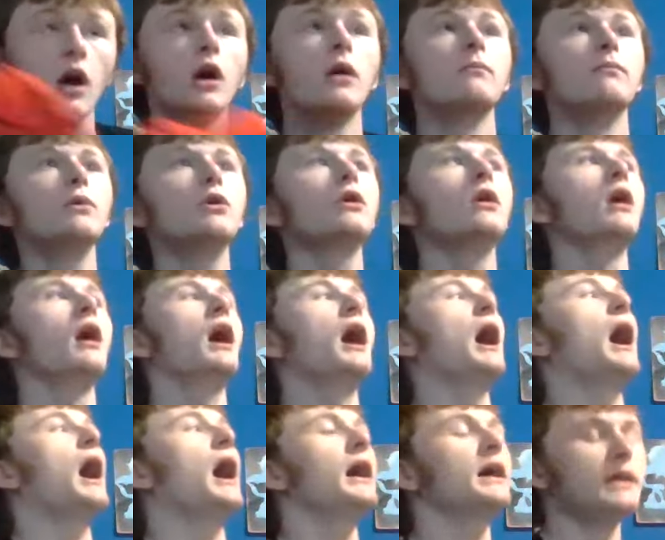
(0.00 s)
2,
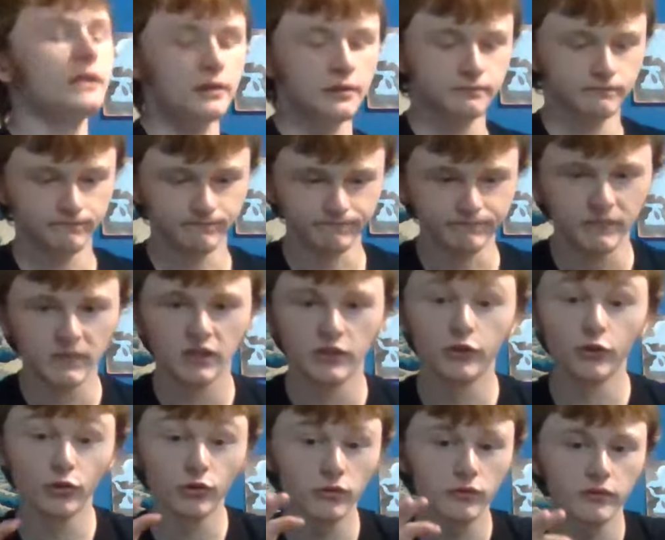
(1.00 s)
I
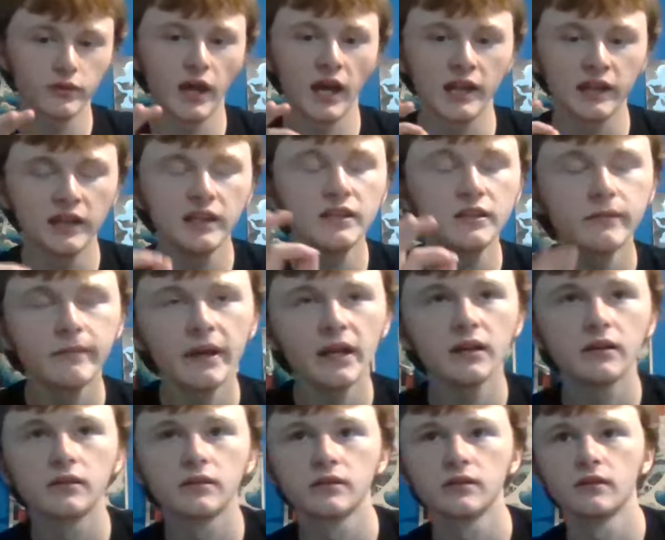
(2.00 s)
need to
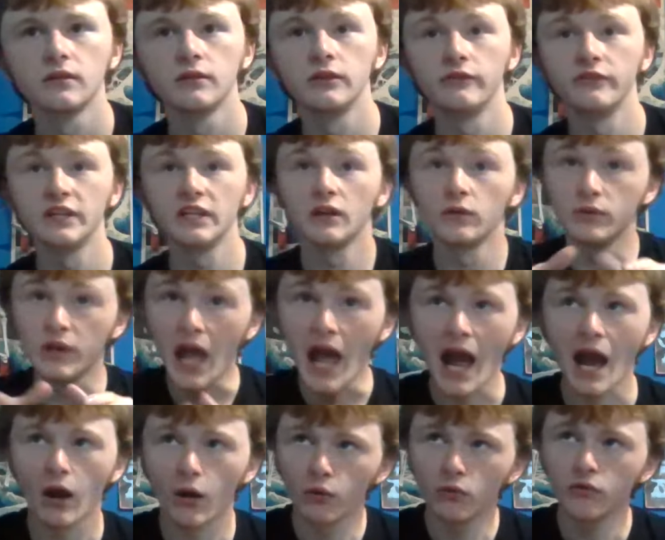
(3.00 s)
make the video
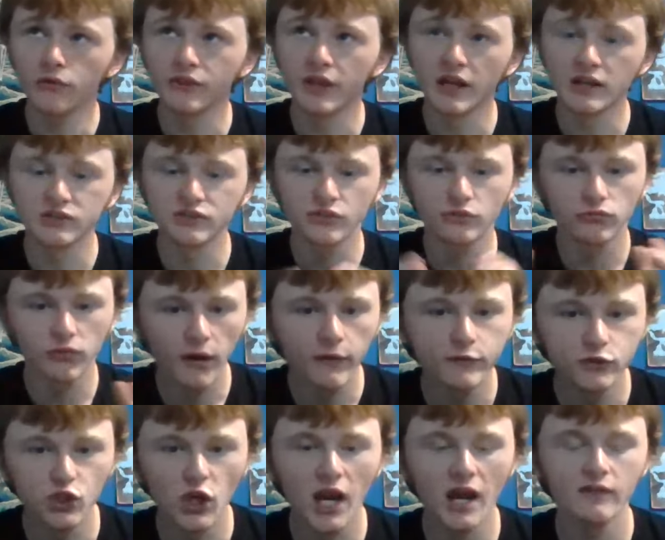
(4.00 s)
now that is a rough
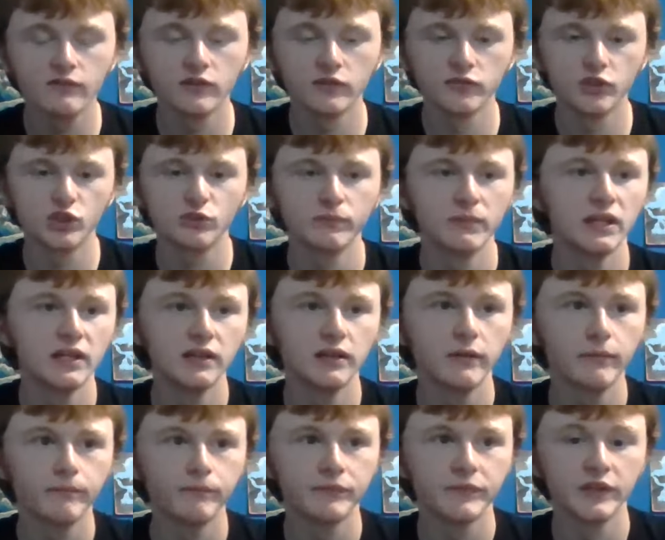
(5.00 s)
draft of just me
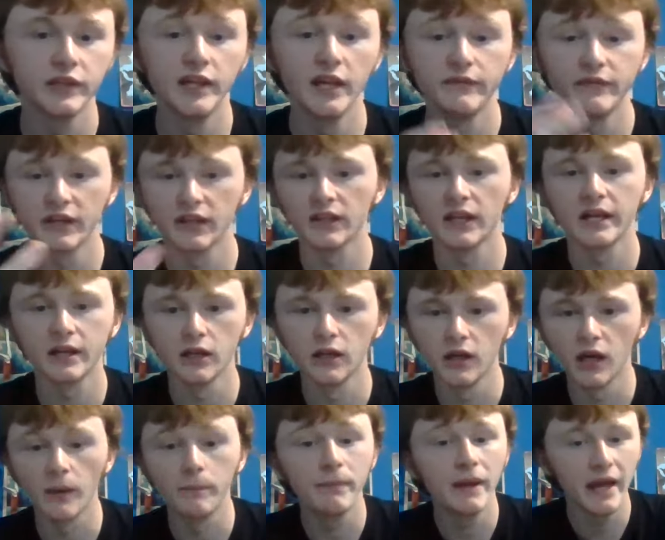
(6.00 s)
giving like
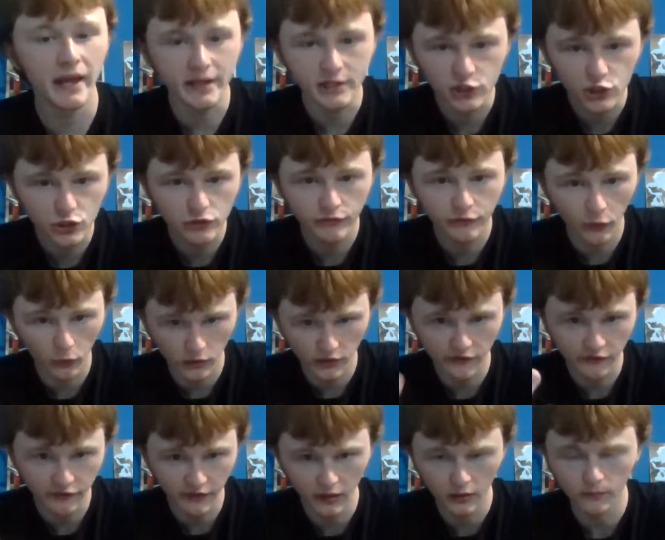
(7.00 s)
a pitch for the
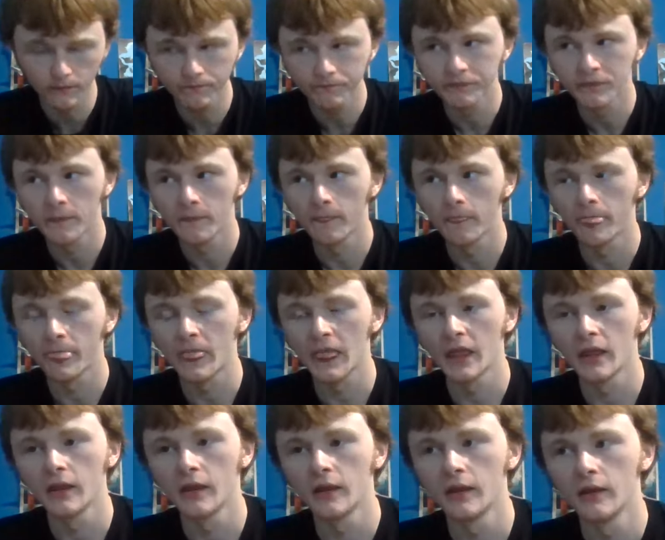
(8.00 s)
film,
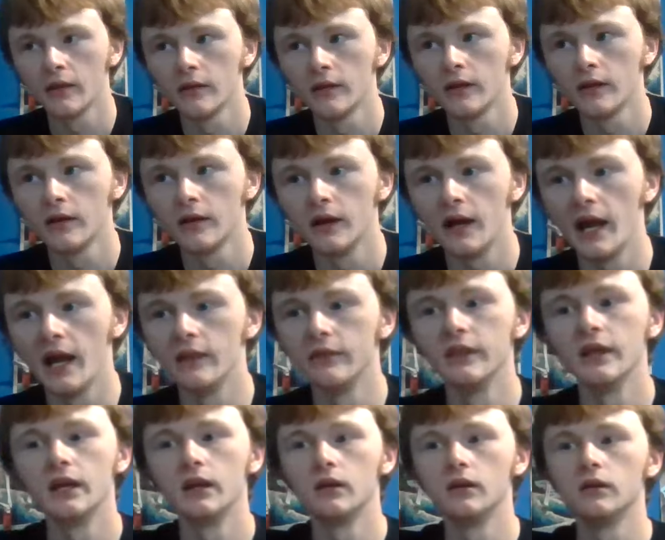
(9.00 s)
and
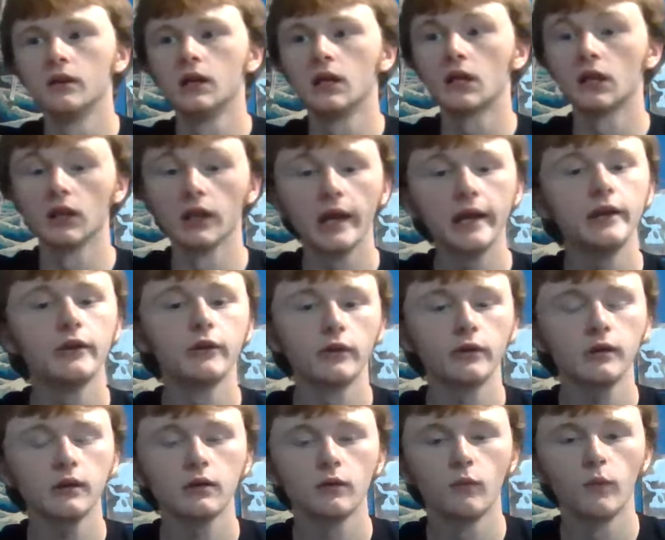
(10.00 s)
then
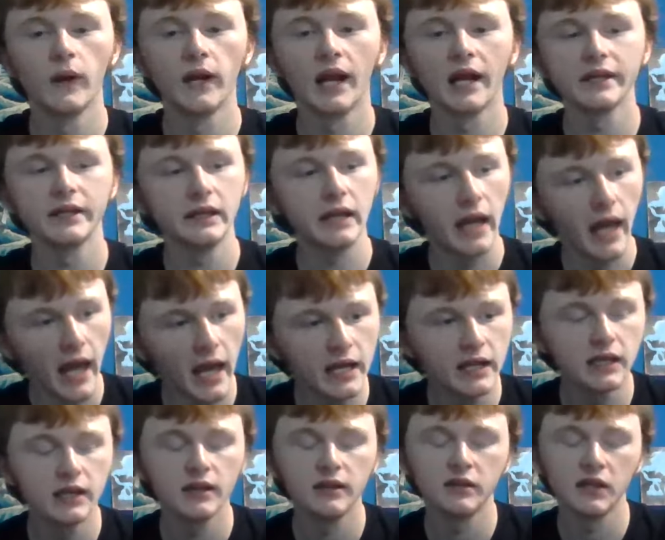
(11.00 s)
later, when I can
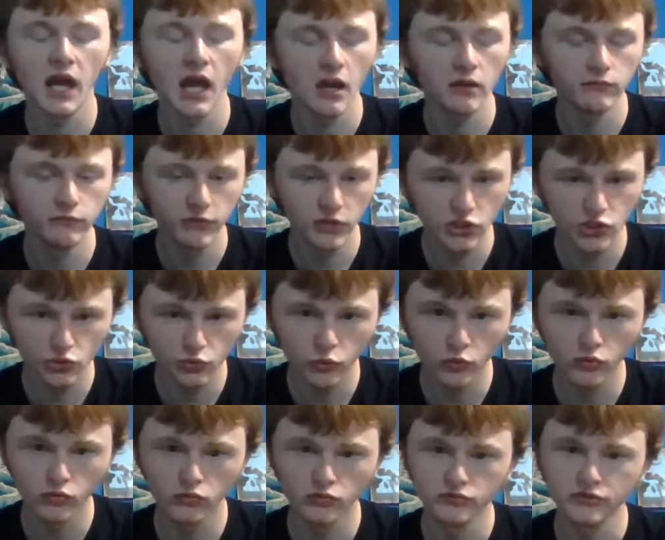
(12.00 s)
edit and have
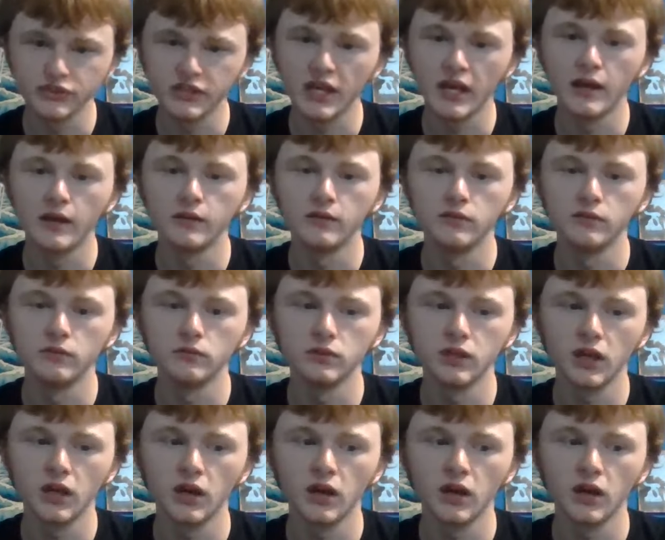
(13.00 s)
visuals and